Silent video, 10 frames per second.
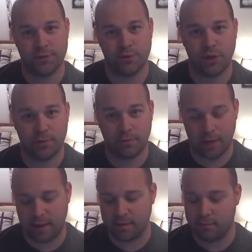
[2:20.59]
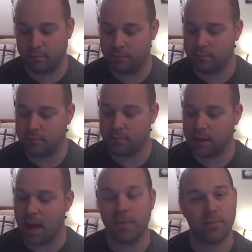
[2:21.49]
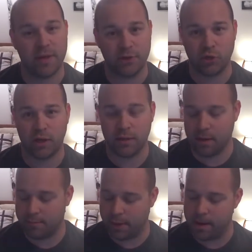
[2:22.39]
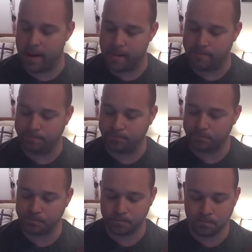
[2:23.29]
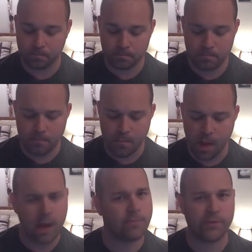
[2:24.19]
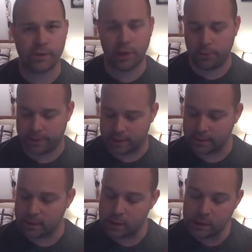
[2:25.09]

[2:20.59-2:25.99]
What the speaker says: which could have had some comedy potential, I think, but I'm just going to go with this.